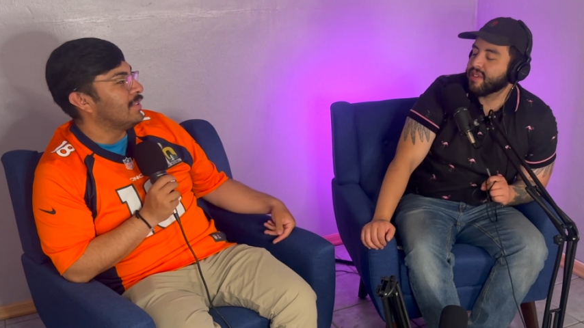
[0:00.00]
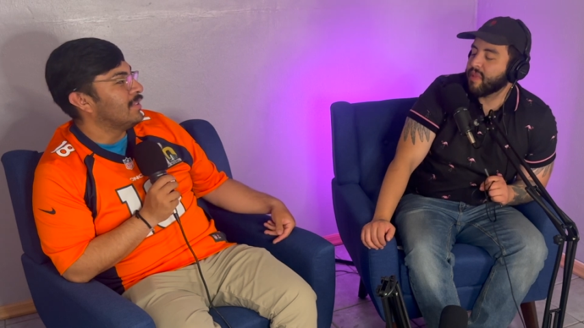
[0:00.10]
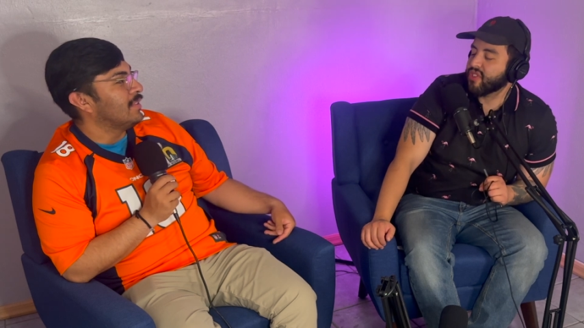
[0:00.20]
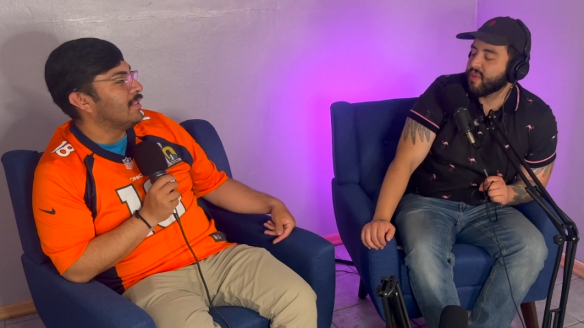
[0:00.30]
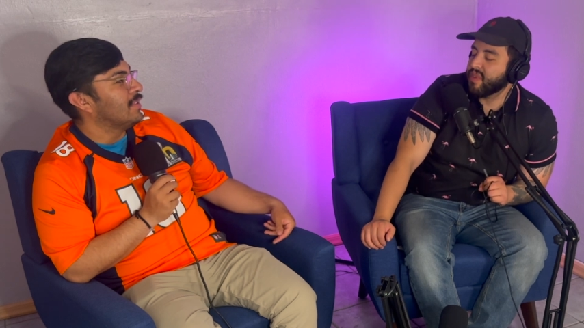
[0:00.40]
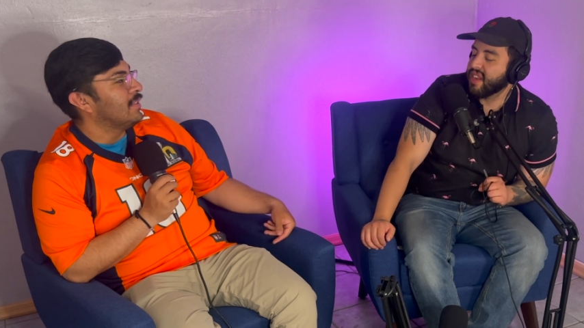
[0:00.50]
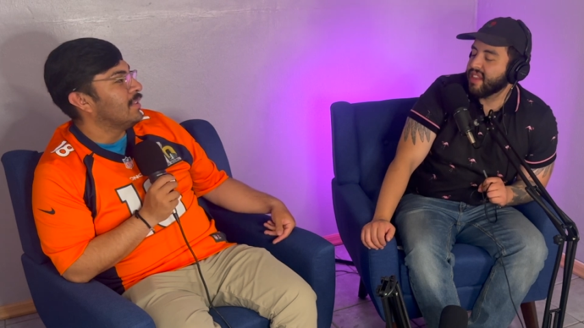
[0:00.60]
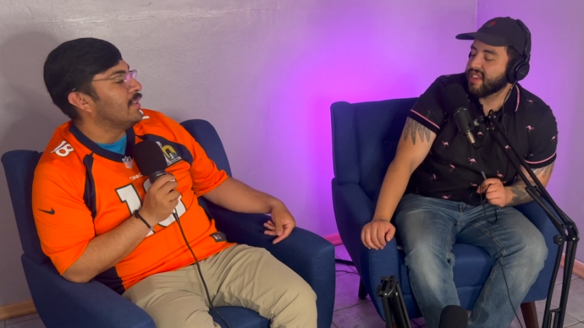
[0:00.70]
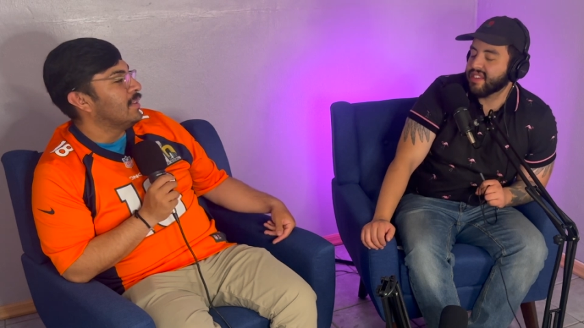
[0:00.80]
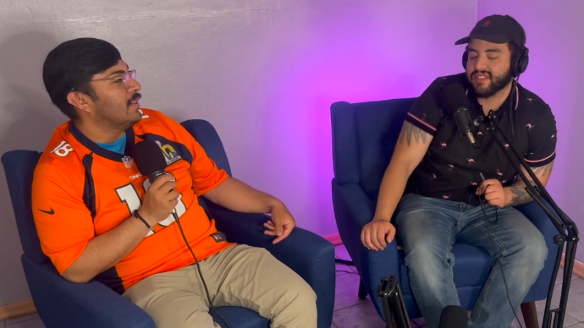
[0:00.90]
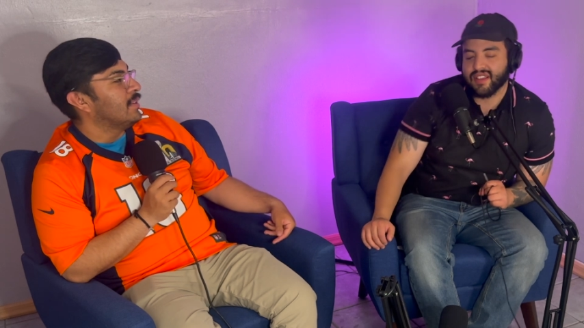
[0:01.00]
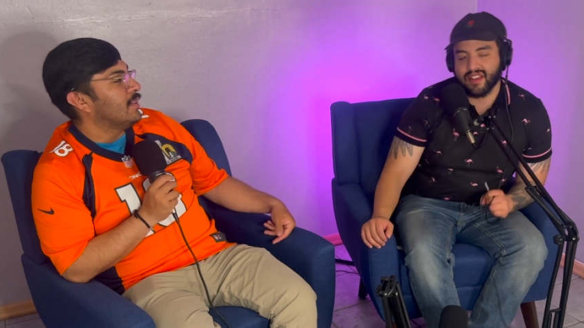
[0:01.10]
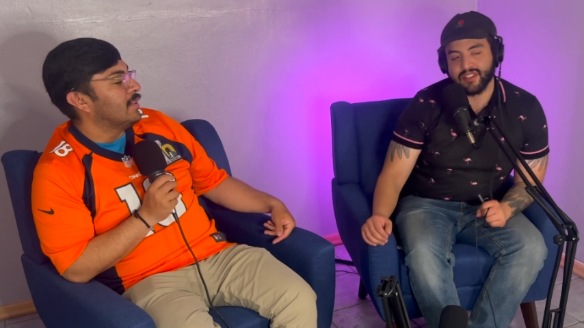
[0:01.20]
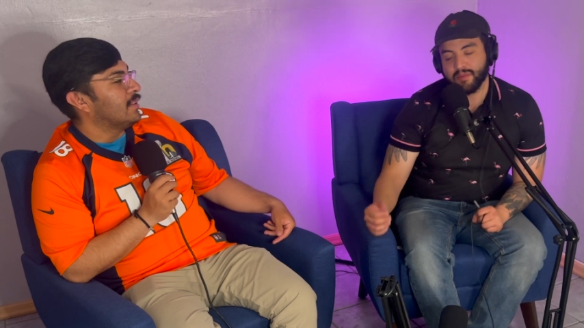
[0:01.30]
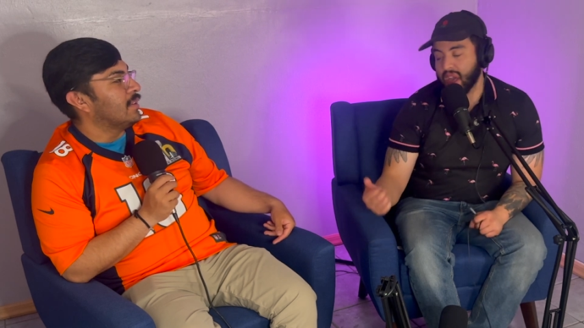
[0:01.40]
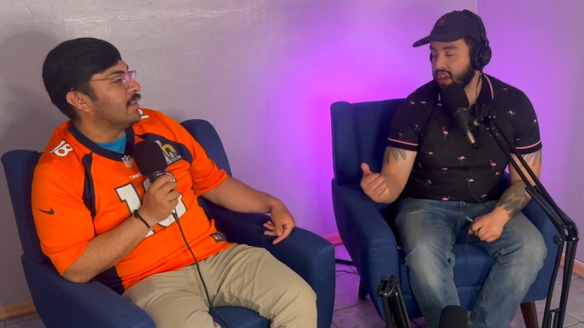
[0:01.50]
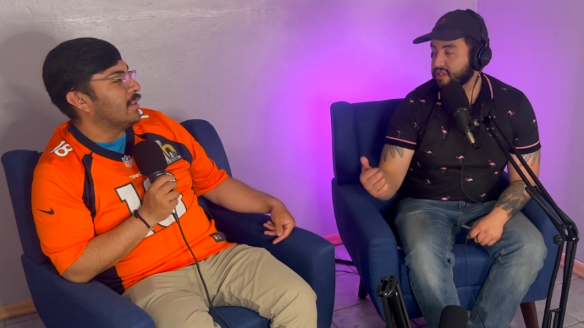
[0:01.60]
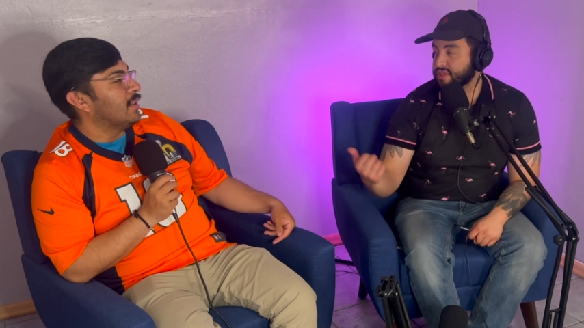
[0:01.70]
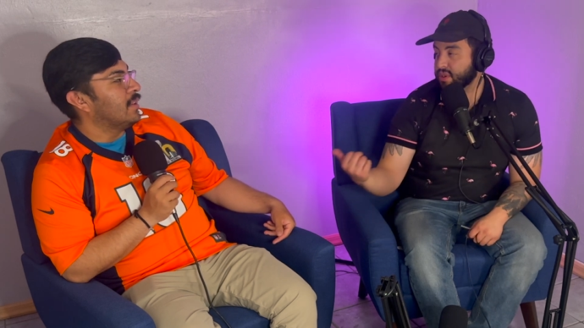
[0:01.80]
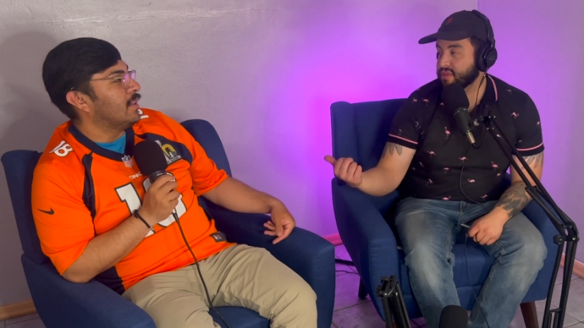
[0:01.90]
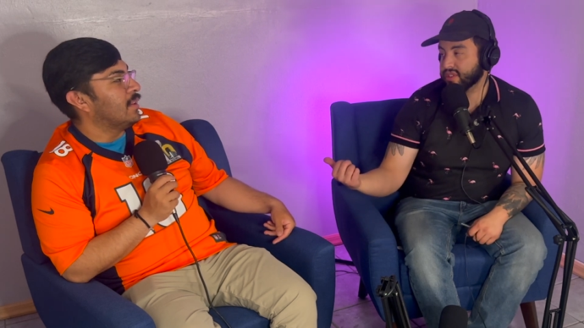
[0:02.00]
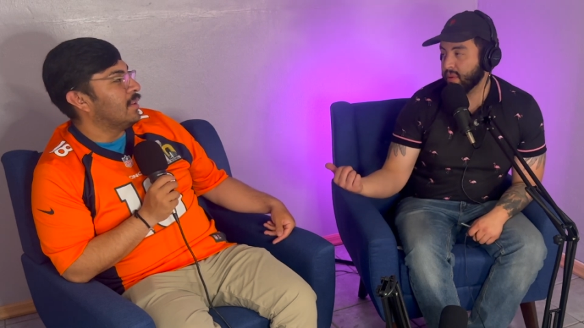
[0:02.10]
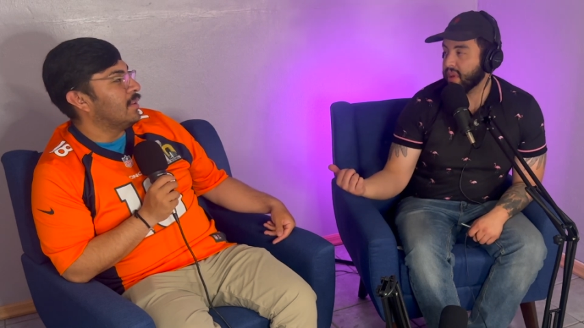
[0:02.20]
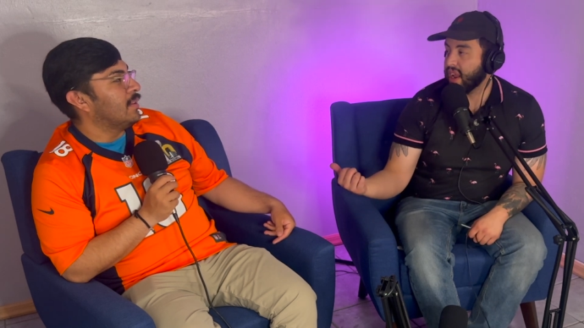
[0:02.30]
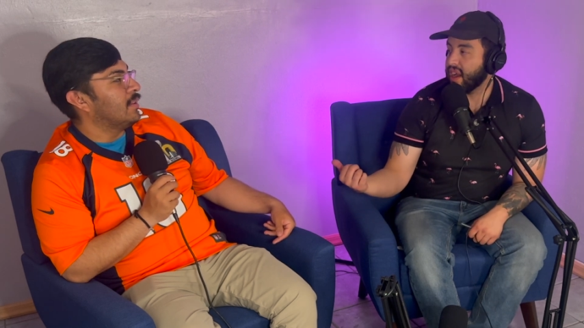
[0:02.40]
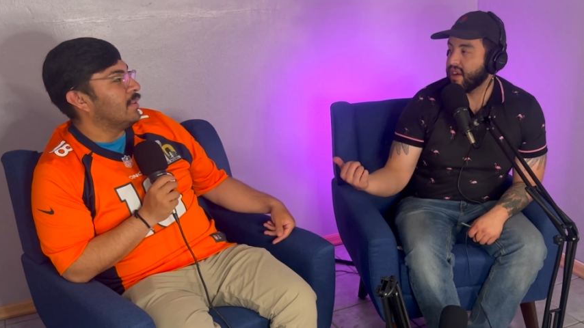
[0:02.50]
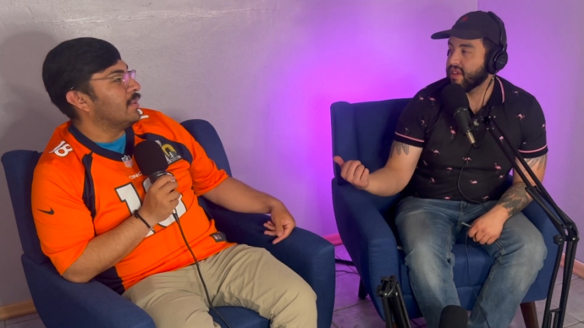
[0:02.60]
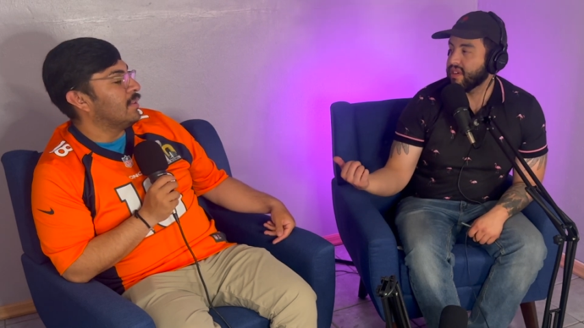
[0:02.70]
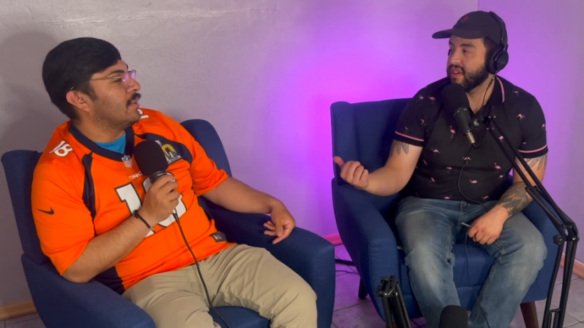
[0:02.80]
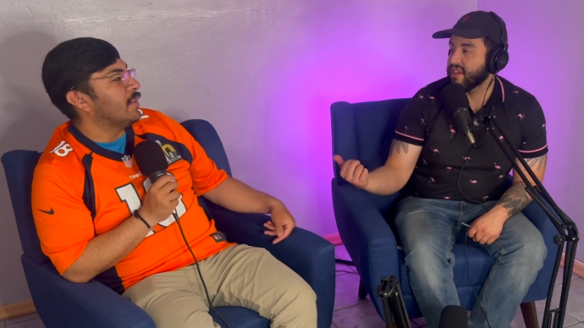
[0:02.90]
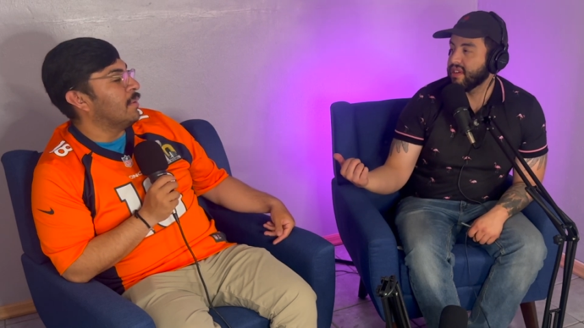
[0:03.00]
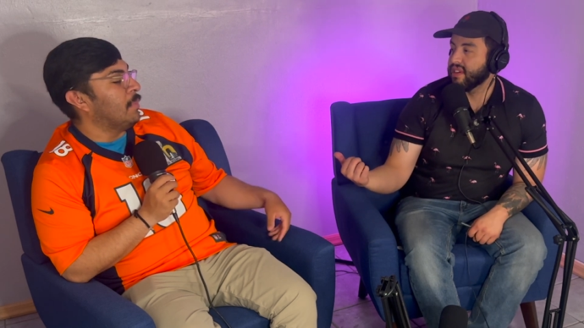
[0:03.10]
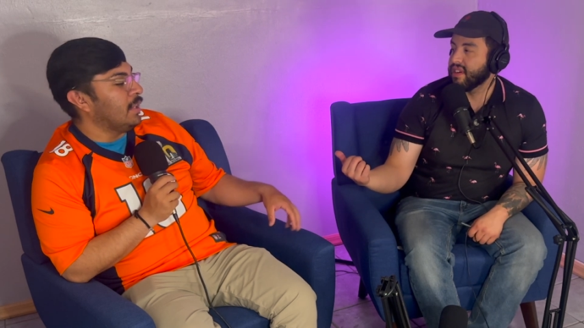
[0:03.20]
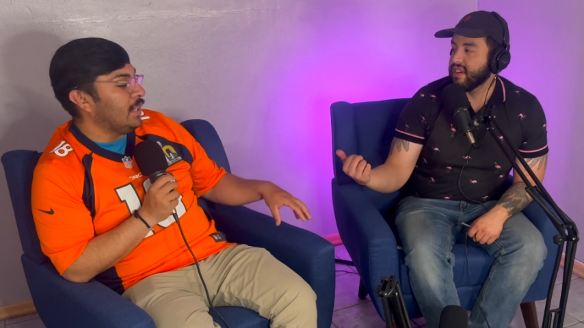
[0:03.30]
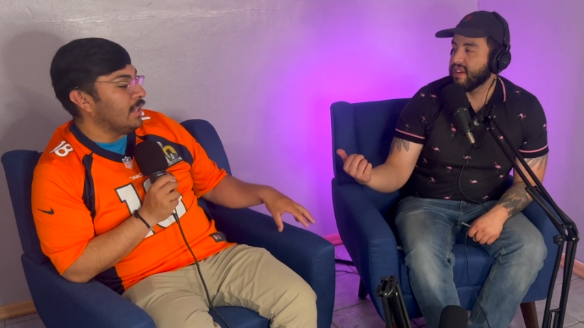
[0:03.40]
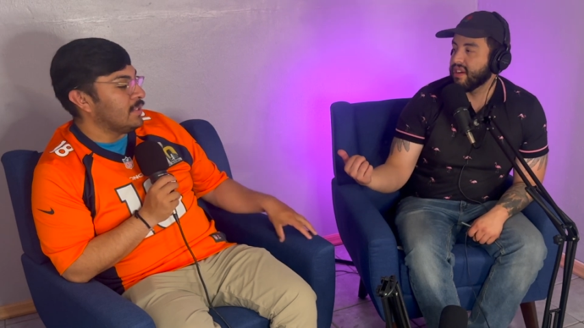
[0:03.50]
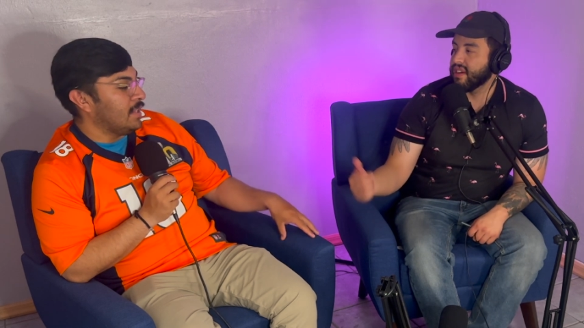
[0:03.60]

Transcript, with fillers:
Speaker 1: about the money because like Smile Two is coming out. The money is